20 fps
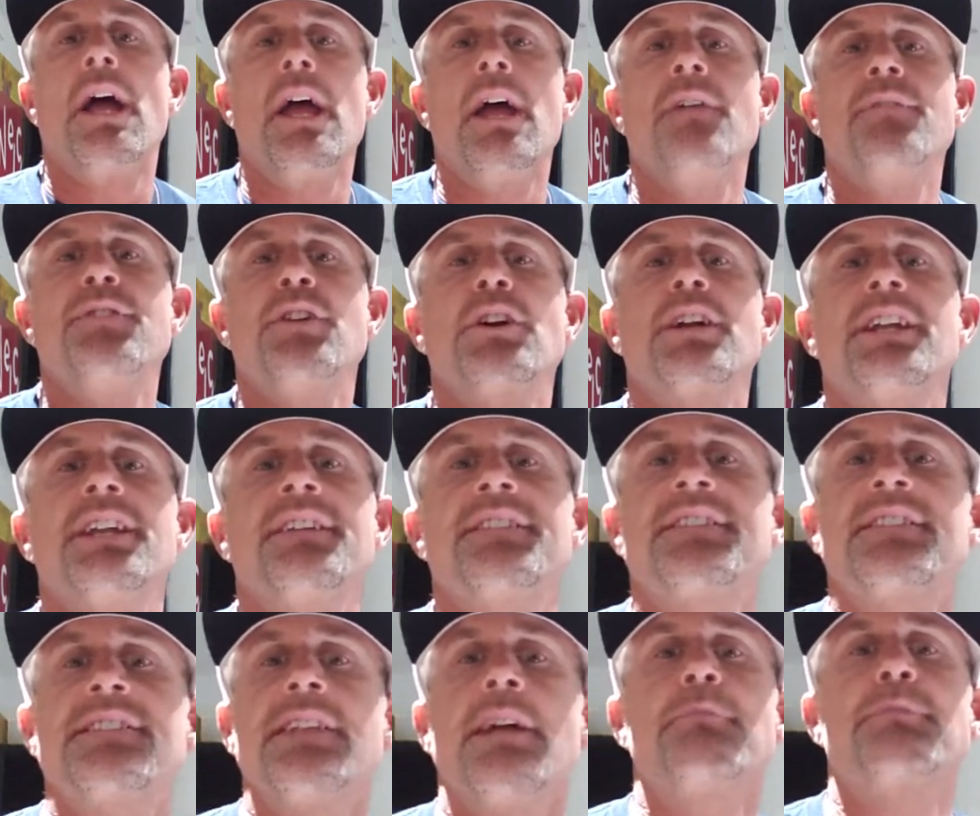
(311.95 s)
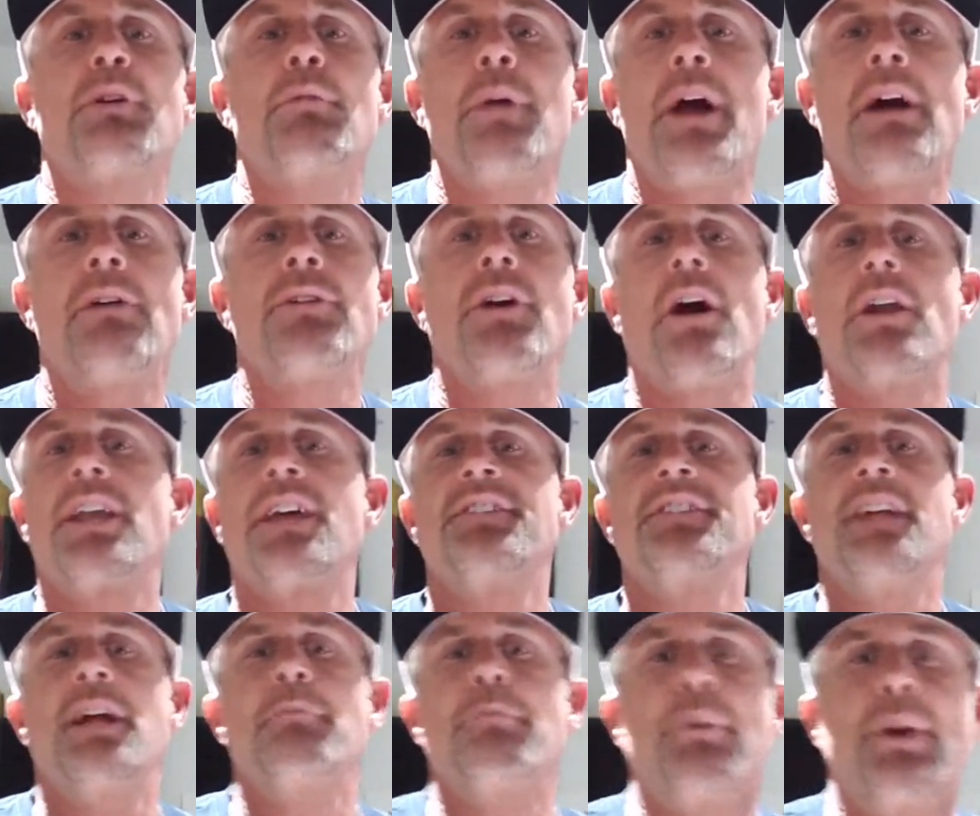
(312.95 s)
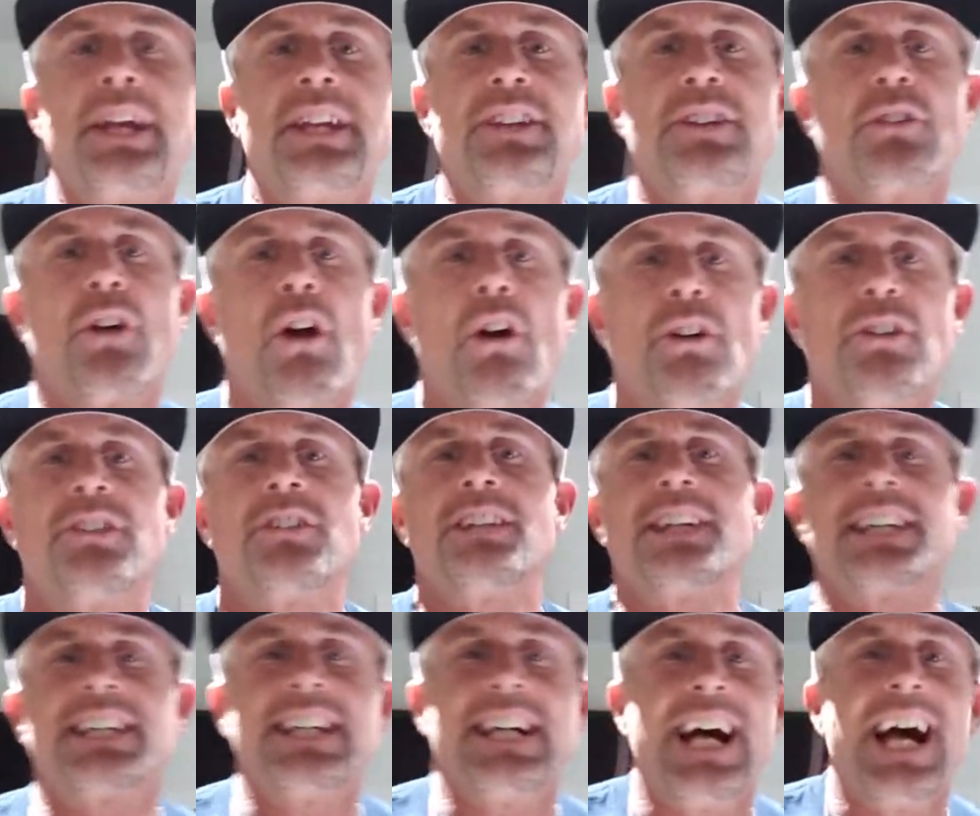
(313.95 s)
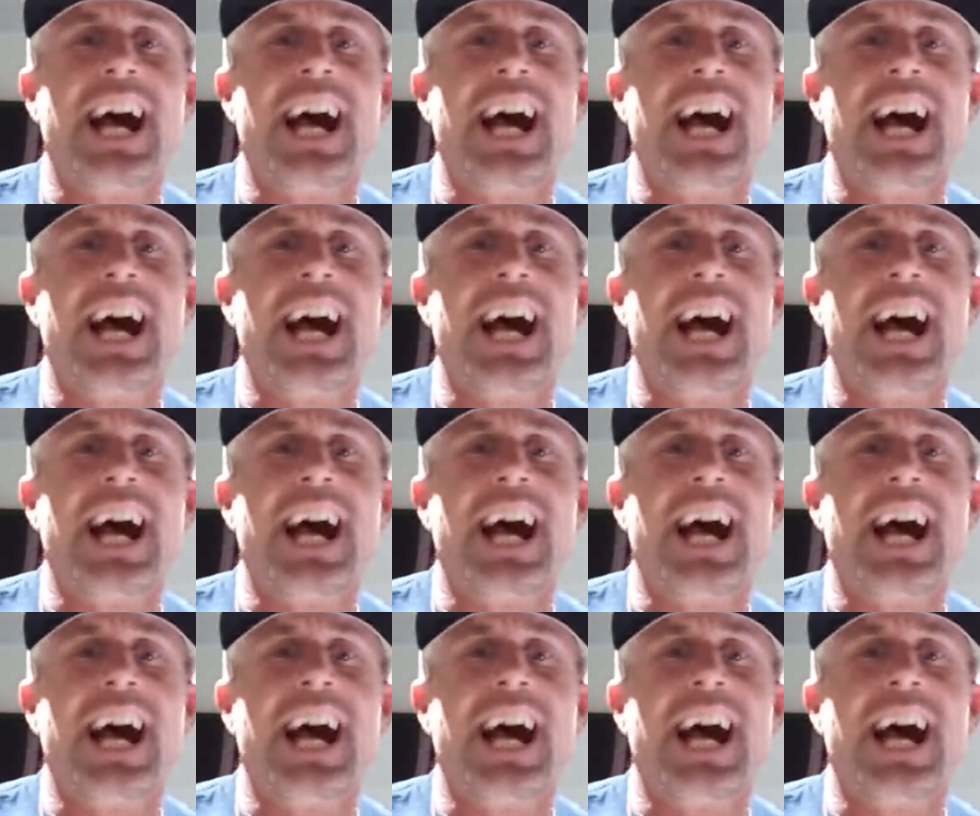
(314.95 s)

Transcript: If you're getting slept around on, doesn't that break your heart? And you're like,